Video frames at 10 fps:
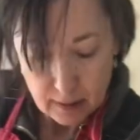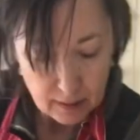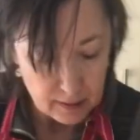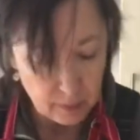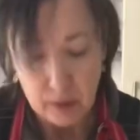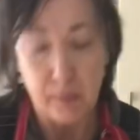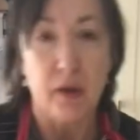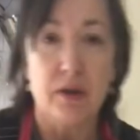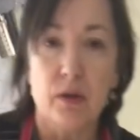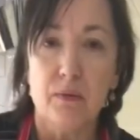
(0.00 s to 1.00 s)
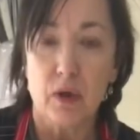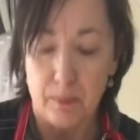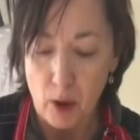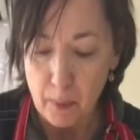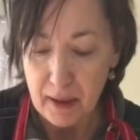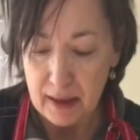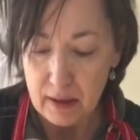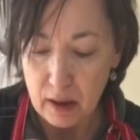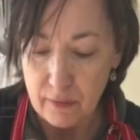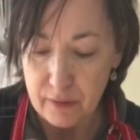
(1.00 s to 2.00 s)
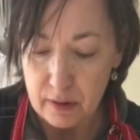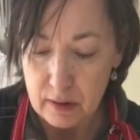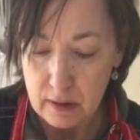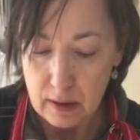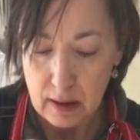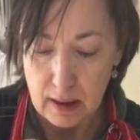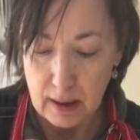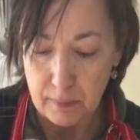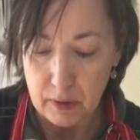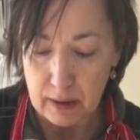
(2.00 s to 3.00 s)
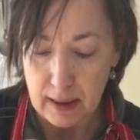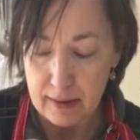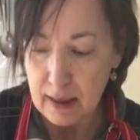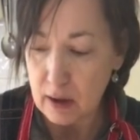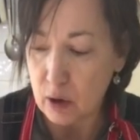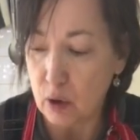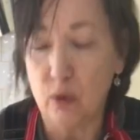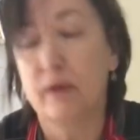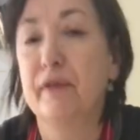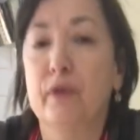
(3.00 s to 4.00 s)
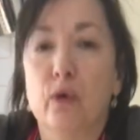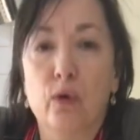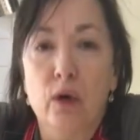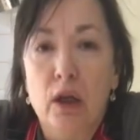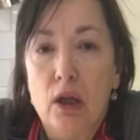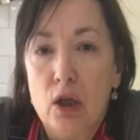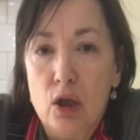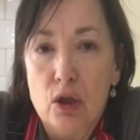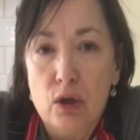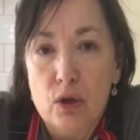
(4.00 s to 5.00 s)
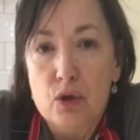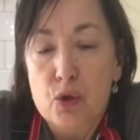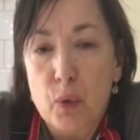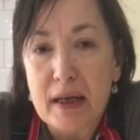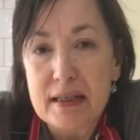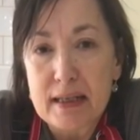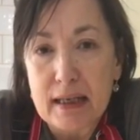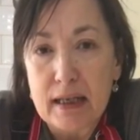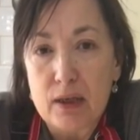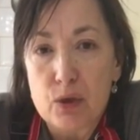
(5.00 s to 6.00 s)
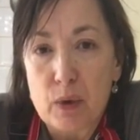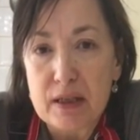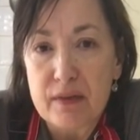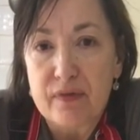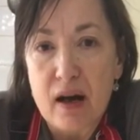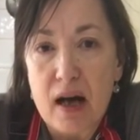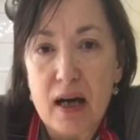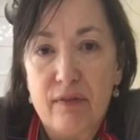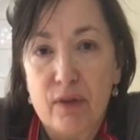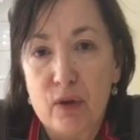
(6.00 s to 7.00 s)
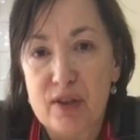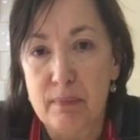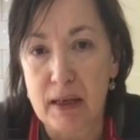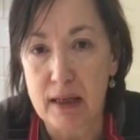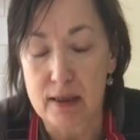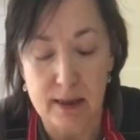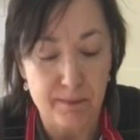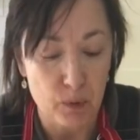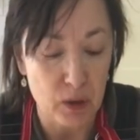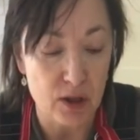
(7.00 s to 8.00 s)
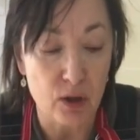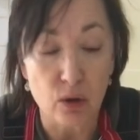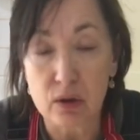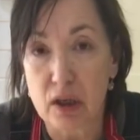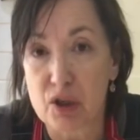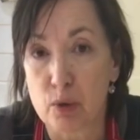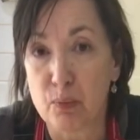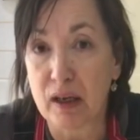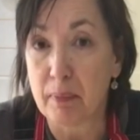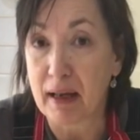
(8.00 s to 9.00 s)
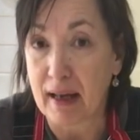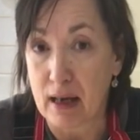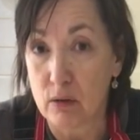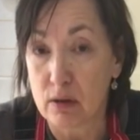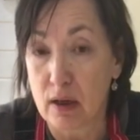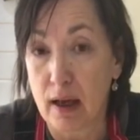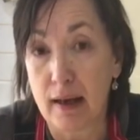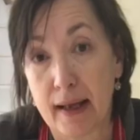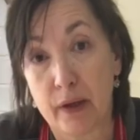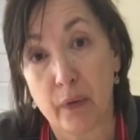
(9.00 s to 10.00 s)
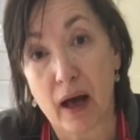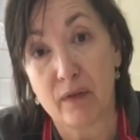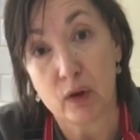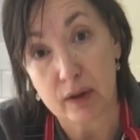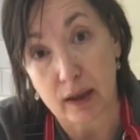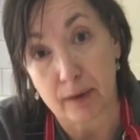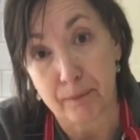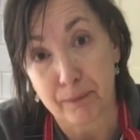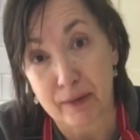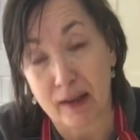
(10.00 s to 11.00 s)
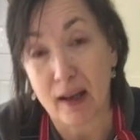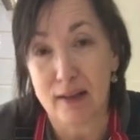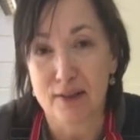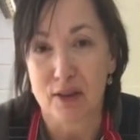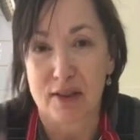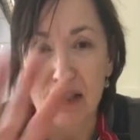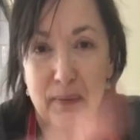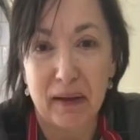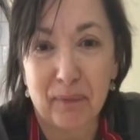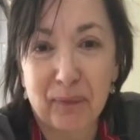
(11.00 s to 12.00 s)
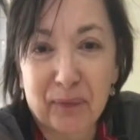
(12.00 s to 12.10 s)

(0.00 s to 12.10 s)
Now what I'm going to do, I'm going to pop that in the oven, and I'm going to let that cook for 20, 25, 30 minutes. When it's cooked, I shall bring it back out and you have a look at it. Okay, so see you in a bit.